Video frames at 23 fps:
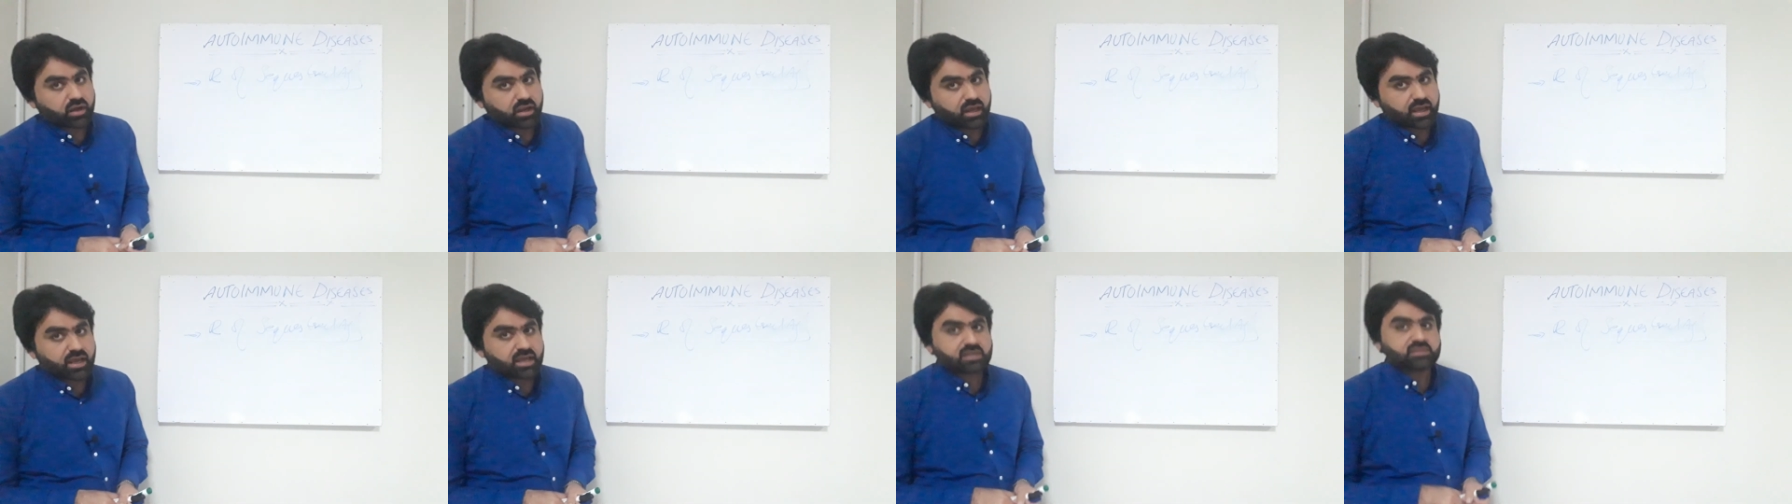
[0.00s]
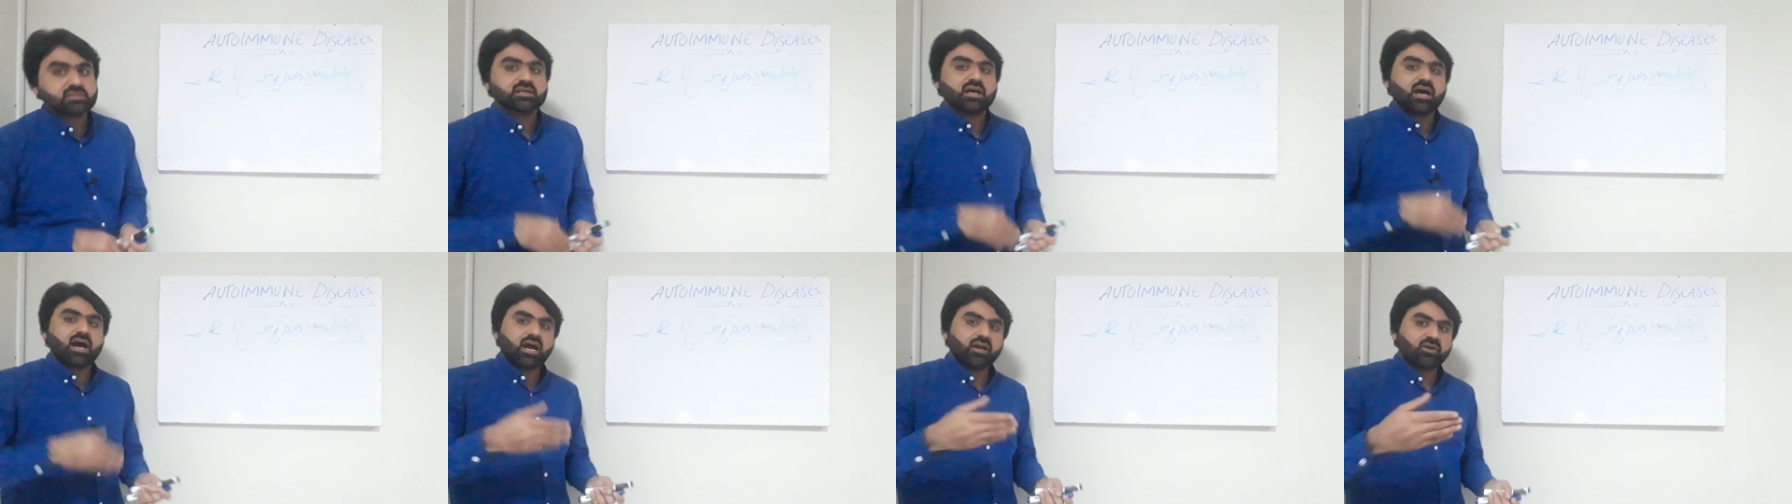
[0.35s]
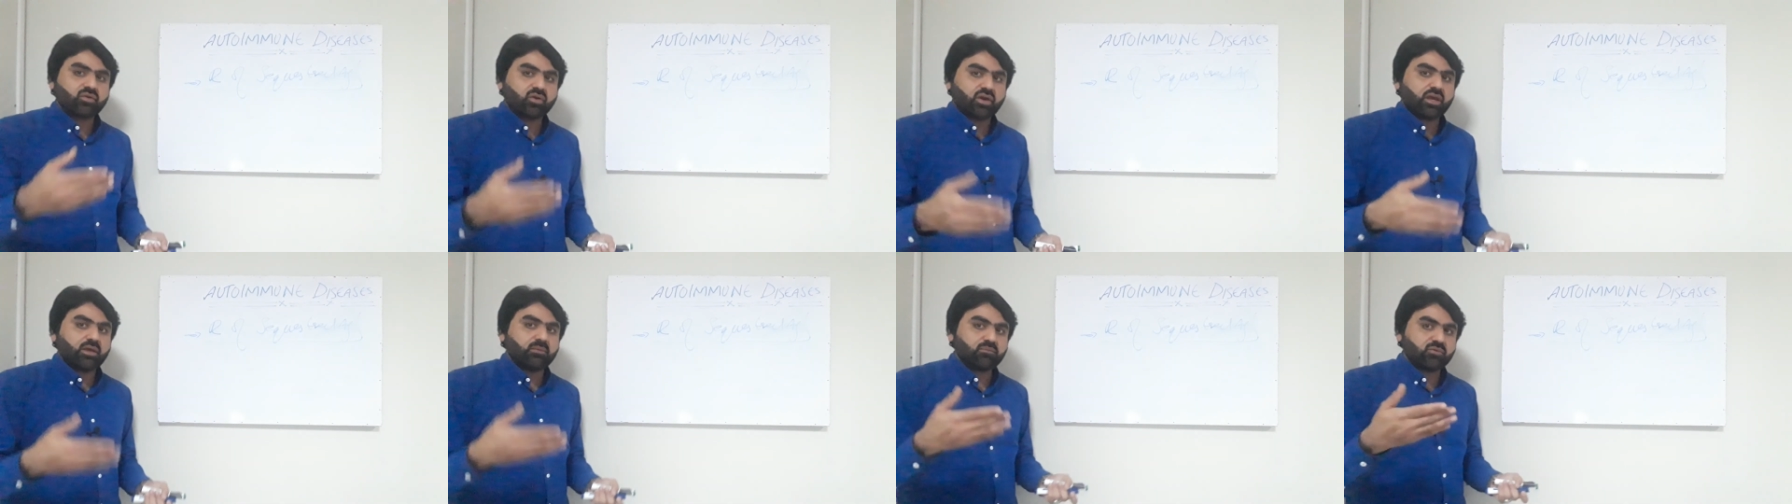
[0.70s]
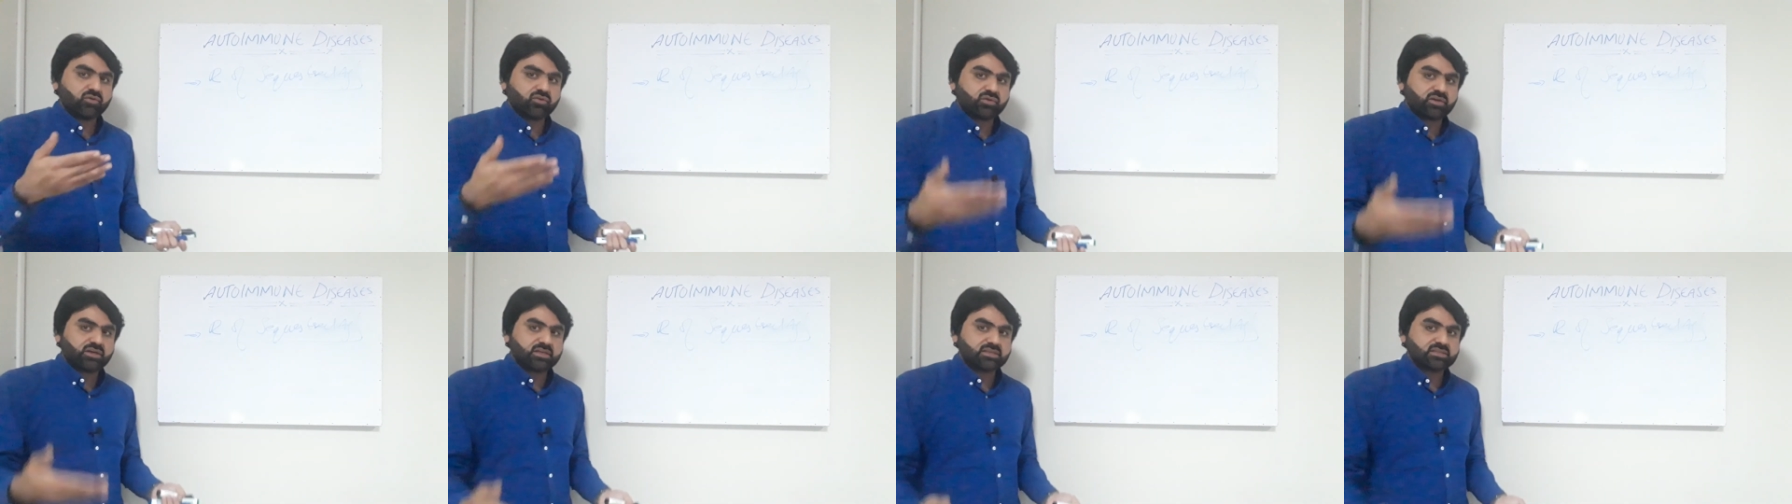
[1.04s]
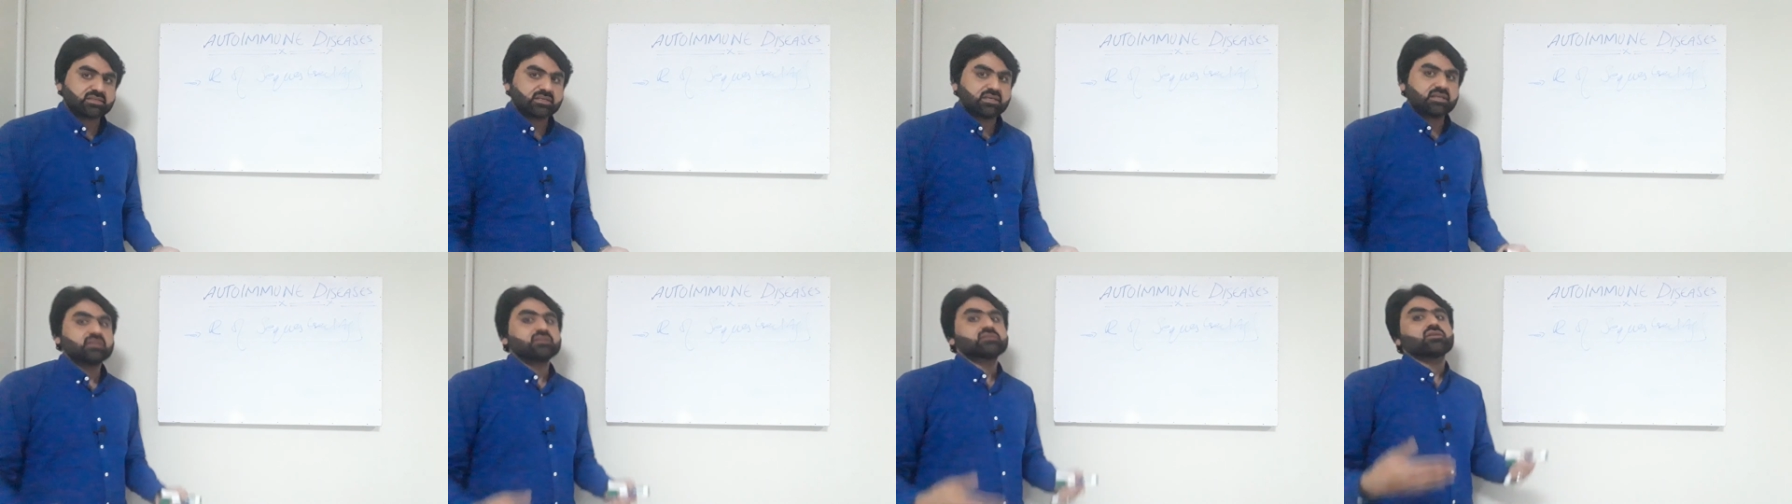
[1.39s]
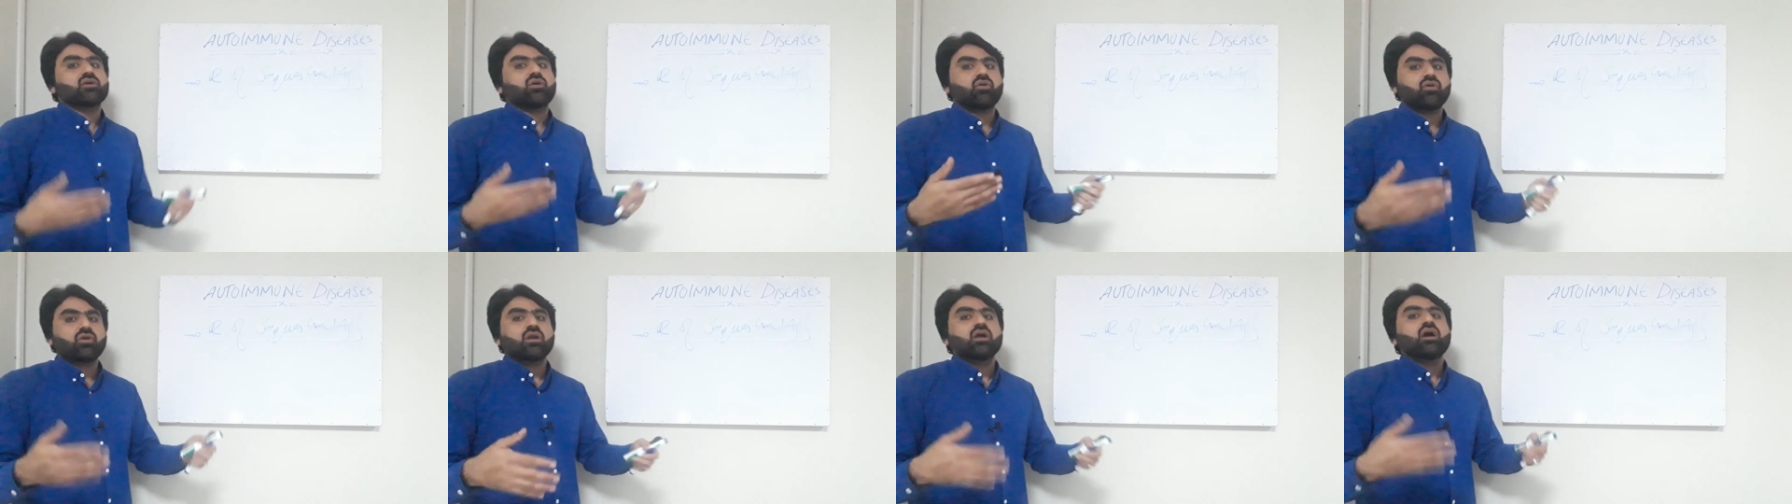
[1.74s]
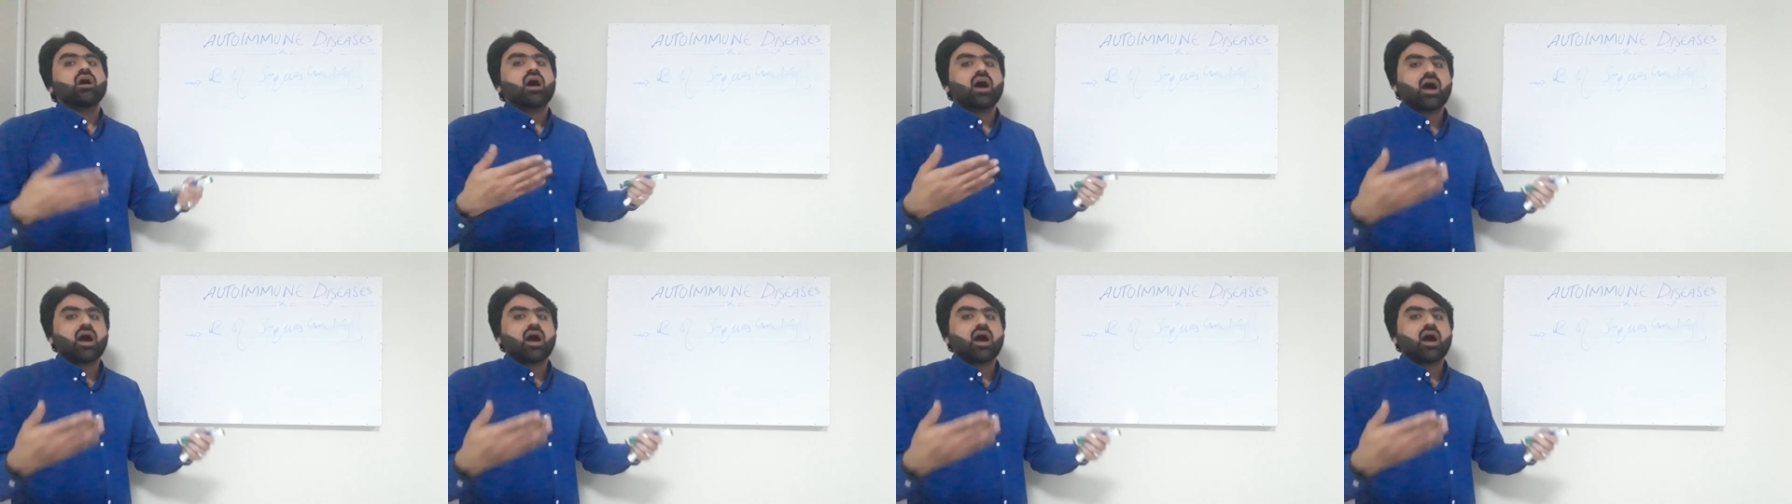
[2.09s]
as autoimmune disease or